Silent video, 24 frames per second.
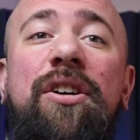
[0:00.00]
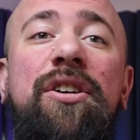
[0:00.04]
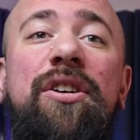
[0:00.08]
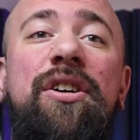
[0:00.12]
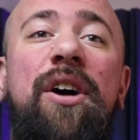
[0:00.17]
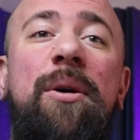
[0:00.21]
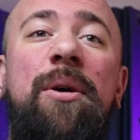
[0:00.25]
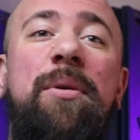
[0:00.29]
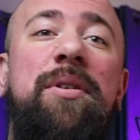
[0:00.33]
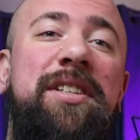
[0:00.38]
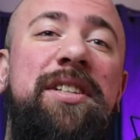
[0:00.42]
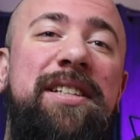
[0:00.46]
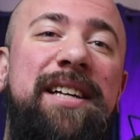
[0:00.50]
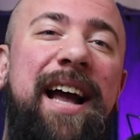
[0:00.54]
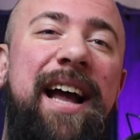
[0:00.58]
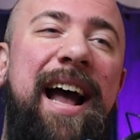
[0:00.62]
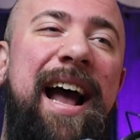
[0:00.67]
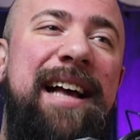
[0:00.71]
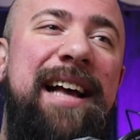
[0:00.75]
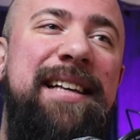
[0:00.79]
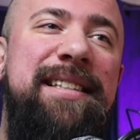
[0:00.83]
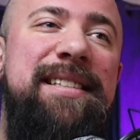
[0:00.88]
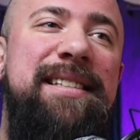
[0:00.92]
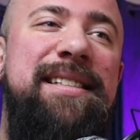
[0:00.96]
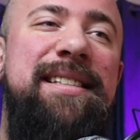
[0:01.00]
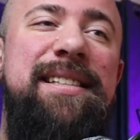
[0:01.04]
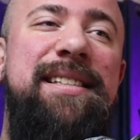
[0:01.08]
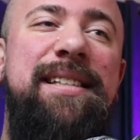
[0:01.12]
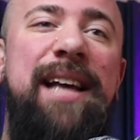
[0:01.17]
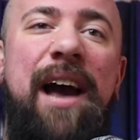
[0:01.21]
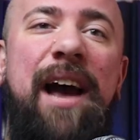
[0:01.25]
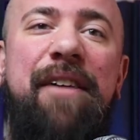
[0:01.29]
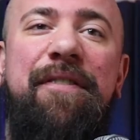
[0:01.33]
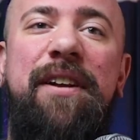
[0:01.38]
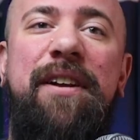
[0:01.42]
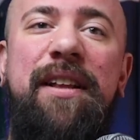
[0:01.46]
Ghost has
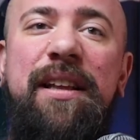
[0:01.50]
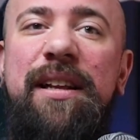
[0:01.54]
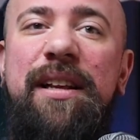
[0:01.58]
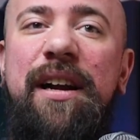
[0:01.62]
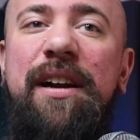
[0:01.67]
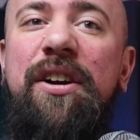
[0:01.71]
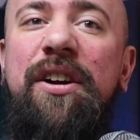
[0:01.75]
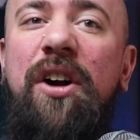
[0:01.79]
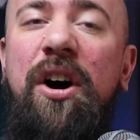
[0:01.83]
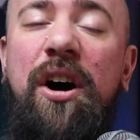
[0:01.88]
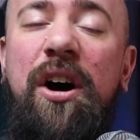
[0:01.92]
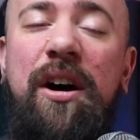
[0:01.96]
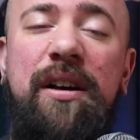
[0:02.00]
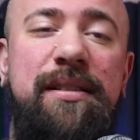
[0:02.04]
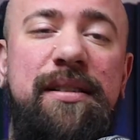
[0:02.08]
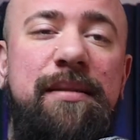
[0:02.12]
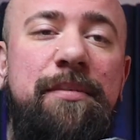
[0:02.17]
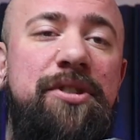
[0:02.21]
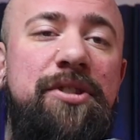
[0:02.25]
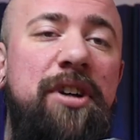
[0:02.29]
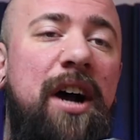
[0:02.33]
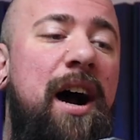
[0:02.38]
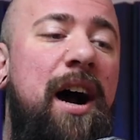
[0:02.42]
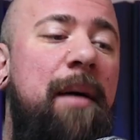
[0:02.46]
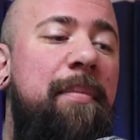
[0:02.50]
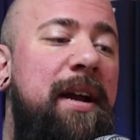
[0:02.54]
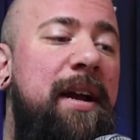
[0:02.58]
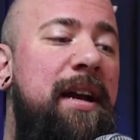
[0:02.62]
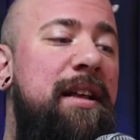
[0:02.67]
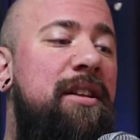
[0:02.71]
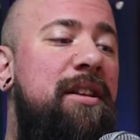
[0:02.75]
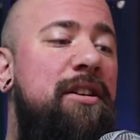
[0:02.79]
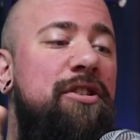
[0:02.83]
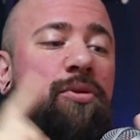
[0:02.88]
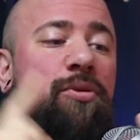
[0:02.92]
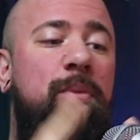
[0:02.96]
definitely done an awesome job
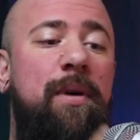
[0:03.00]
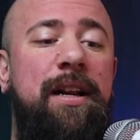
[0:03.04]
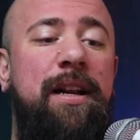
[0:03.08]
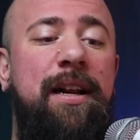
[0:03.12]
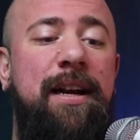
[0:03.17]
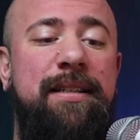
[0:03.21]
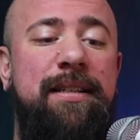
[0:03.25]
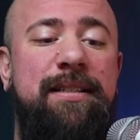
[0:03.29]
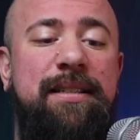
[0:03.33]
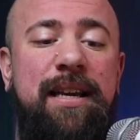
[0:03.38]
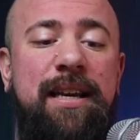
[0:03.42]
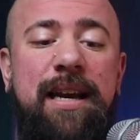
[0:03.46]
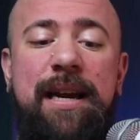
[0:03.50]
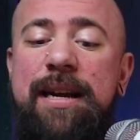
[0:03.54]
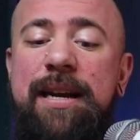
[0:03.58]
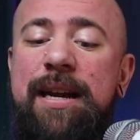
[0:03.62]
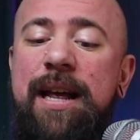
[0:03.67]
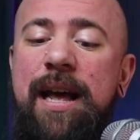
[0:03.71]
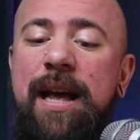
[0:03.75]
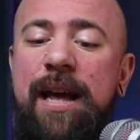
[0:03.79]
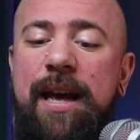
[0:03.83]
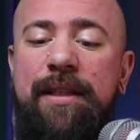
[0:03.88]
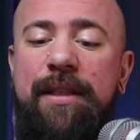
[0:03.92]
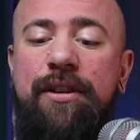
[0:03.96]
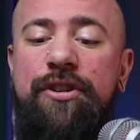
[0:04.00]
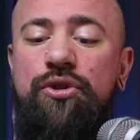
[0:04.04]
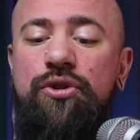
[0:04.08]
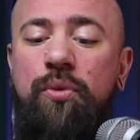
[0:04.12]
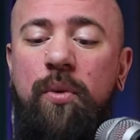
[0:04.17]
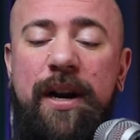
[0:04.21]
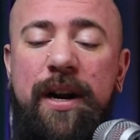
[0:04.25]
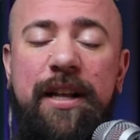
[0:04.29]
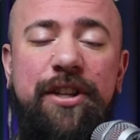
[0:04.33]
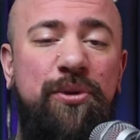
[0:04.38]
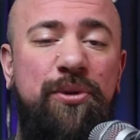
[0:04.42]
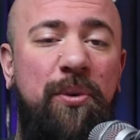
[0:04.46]
in their 2019, in their
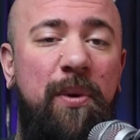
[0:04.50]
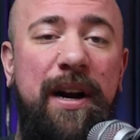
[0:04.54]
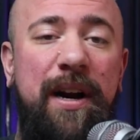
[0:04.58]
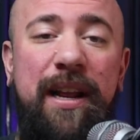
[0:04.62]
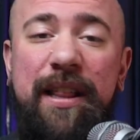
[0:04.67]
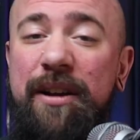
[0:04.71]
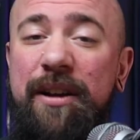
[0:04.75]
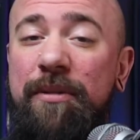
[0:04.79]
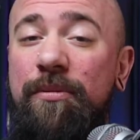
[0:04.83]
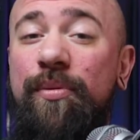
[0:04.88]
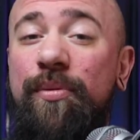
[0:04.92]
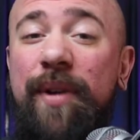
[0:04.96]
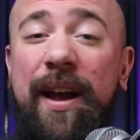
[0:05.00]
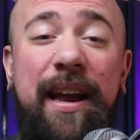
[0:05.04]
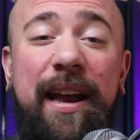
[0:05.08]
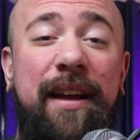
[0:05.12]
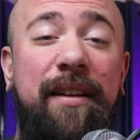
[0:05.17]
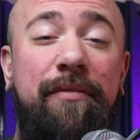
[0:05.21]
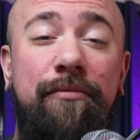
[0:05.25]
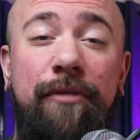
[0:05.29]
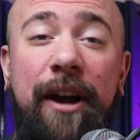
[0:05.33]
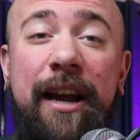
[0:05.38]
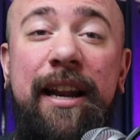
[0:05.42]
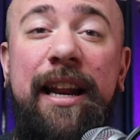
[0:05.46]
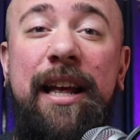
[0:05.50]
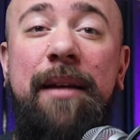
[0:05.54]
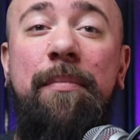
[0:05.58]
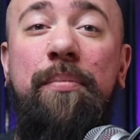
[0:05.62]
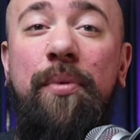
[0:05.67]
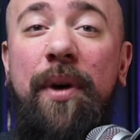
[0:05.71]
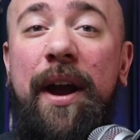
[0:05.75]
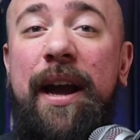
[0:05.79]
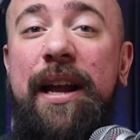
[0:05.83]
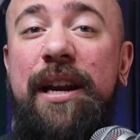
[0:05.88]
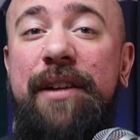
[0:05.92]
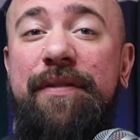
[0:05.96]
2020, their reigning
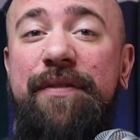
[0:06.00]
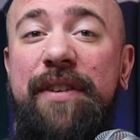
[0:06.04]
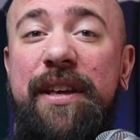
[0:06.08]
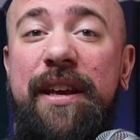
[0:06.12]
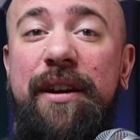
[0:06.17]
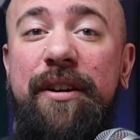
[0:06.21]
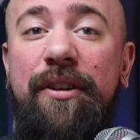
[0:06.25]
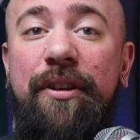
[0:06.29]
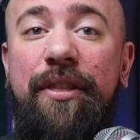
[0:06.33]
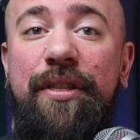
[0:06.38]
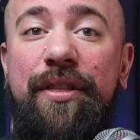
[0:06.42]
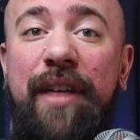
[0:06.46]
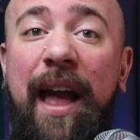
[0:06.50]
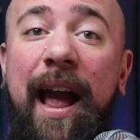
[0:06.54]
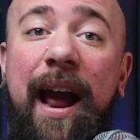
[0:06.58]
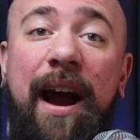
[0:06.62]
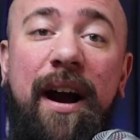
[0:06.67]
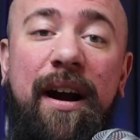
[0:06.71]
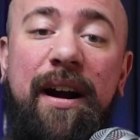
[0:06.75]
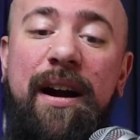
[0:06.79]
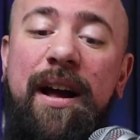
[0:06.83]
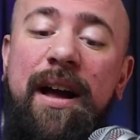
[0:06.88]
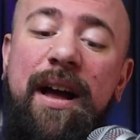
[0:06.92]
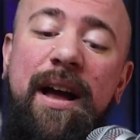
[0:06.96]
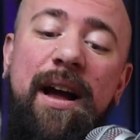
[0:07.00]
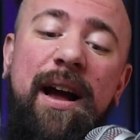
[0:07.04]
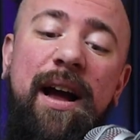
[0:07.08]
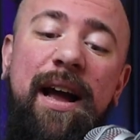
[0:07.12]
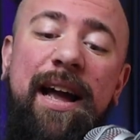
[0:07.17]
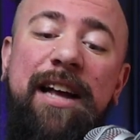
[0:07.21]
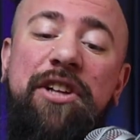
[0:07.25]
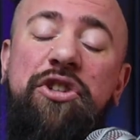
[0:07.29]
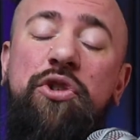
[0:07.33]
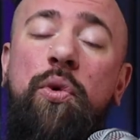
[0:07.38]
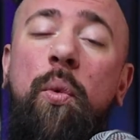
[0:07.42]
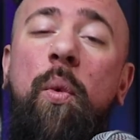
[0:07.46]
brand of year there.
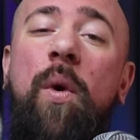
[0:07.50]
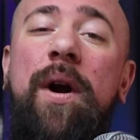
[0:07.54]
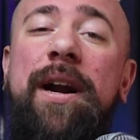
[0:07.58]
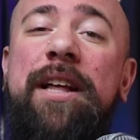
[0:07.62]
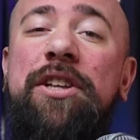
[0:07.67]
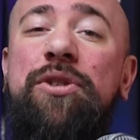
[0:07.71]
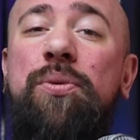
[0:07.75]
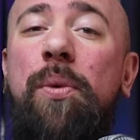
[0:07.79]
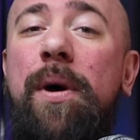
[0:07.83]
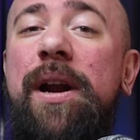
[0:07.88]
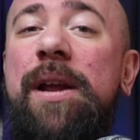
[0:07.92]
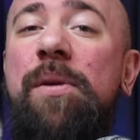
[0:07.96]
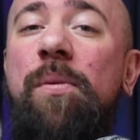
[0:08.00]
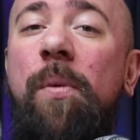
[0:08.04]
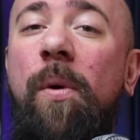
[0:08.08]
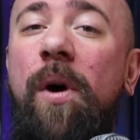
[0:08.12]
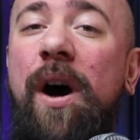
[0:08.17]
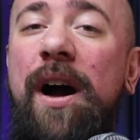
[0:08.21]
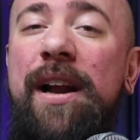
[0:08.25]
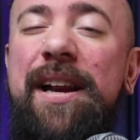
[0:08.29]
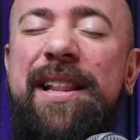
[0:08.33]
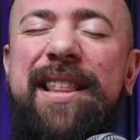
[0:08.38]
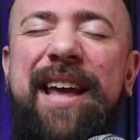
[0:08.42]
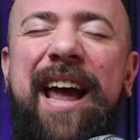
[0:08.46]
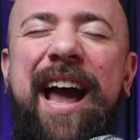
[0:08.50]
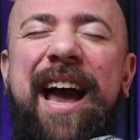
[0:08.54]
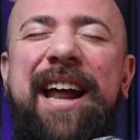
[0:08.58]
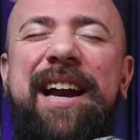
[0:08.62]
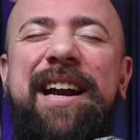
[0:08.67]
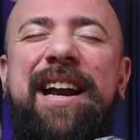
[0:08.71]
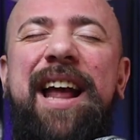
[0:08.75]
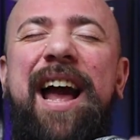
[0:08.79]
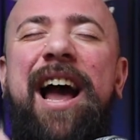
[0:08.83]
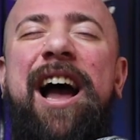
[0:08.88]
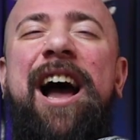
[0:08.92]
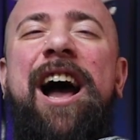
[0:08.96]
In 2021, they
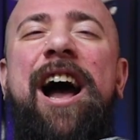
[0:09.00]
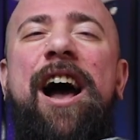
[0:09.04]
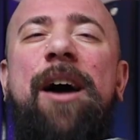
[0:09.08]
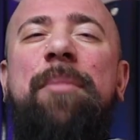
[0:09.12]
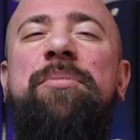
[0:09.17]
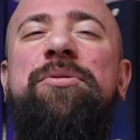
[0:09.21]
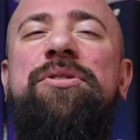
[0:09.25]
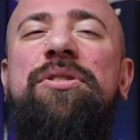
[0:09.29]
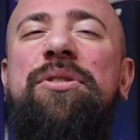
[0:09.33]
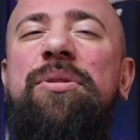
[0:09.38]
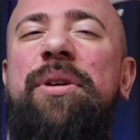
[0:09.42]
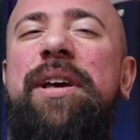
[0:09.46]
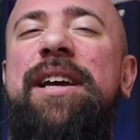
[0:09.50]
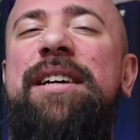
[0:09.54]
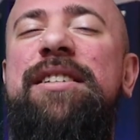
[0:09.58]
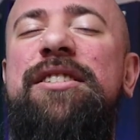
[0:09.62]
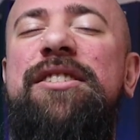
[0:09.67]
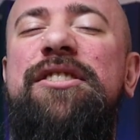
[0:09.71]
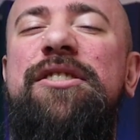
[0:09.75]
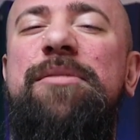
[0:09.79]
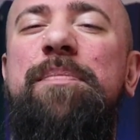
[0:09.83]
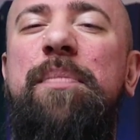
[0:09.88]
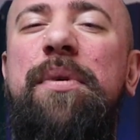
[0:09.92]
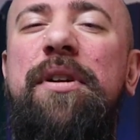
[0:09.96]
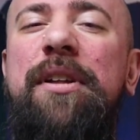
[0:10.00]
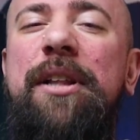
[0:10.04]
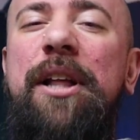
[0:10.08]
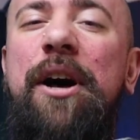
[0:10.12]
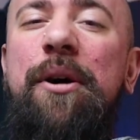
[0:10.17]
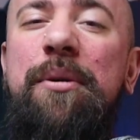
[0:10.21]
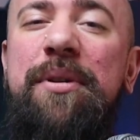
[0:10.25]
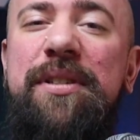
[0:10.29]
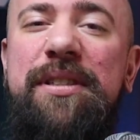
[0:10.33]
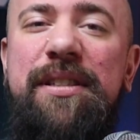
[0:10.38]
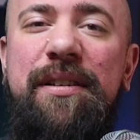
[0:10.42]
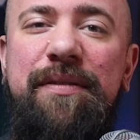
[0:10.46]
had an absolutely
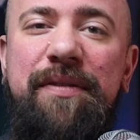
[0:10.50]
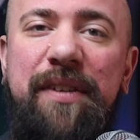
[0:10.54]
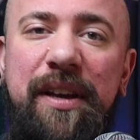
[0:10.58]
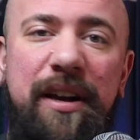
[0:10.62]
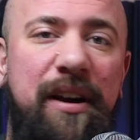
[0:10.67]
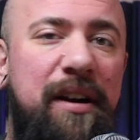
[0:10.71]
explosive